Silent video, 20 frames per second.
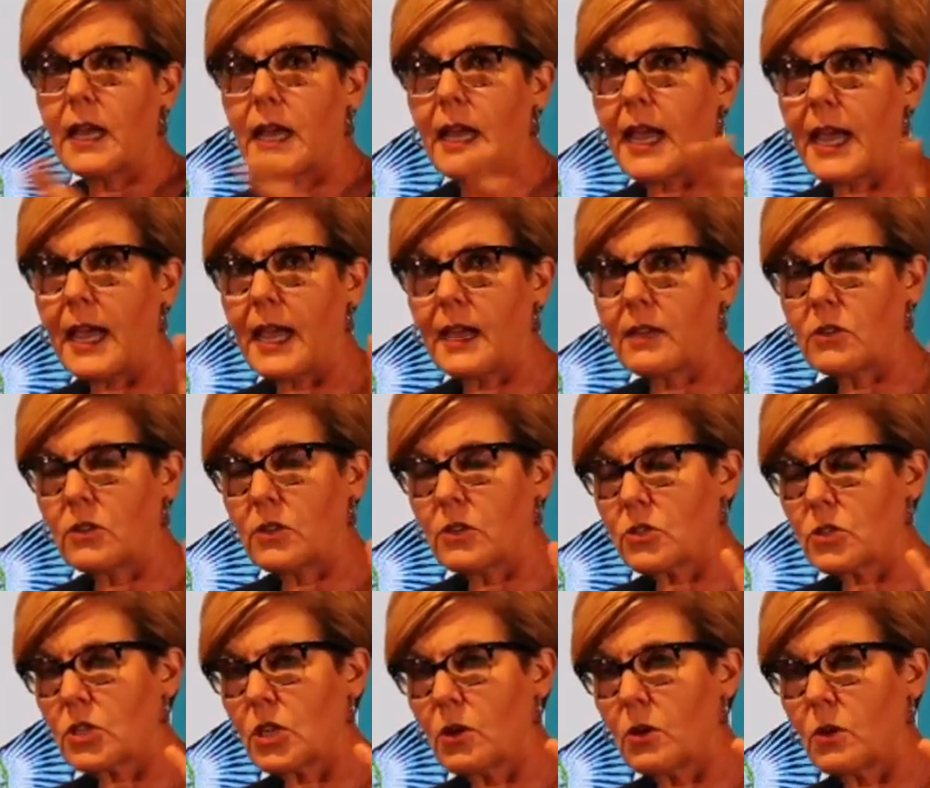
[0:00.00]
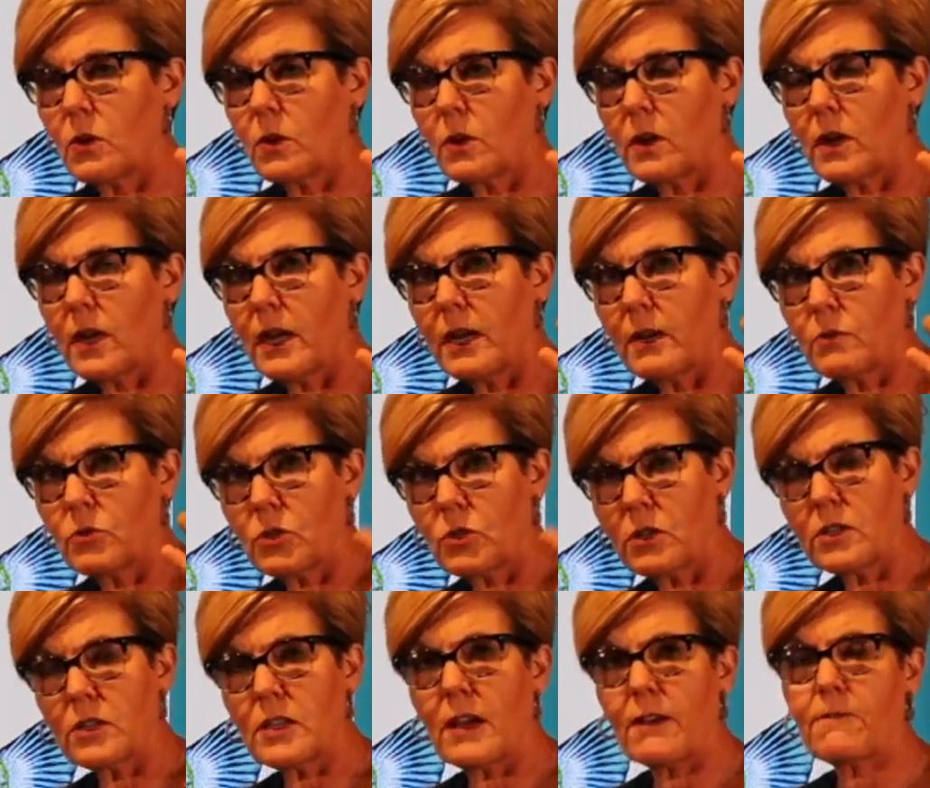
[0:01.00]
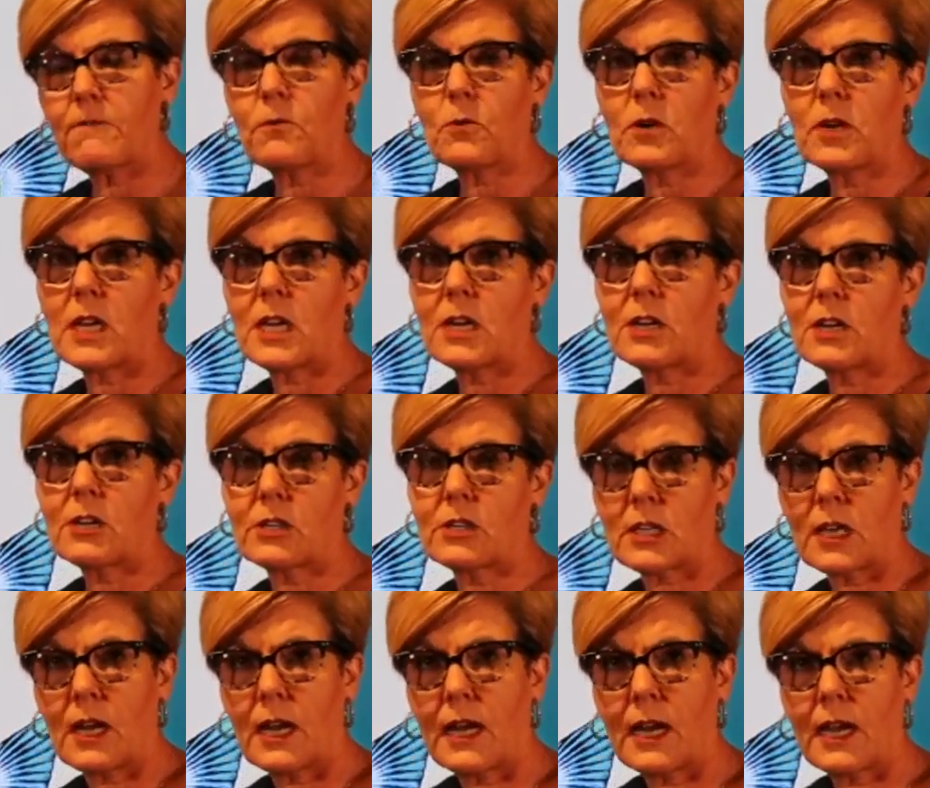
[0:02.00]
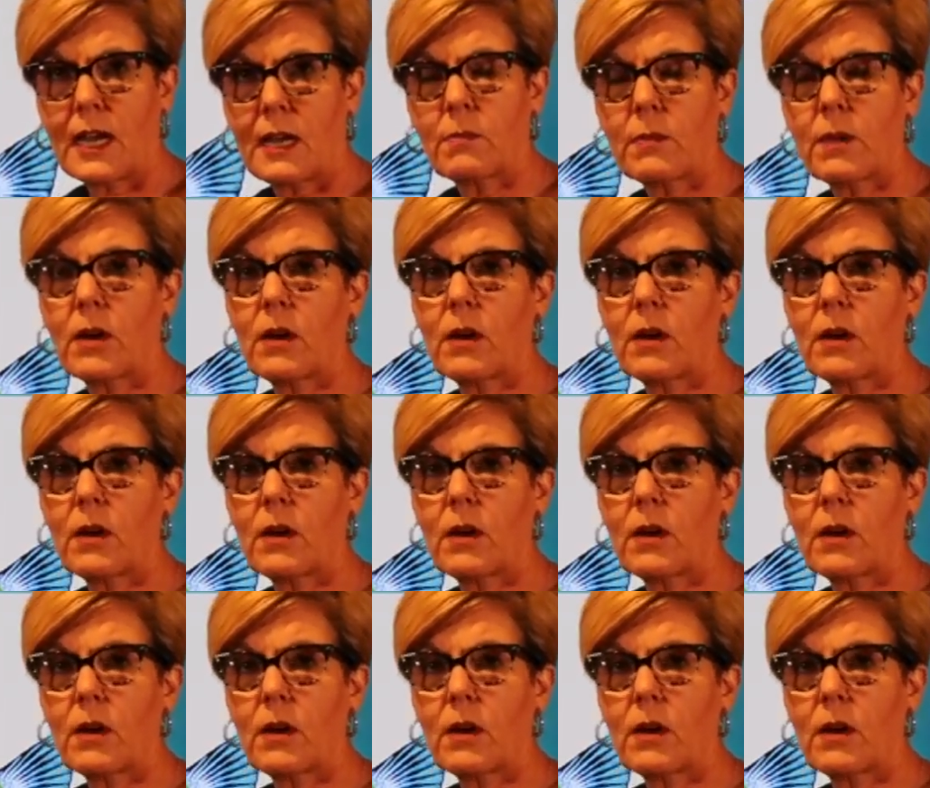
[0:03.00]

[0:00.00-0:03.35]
And so um, during that 40 year time,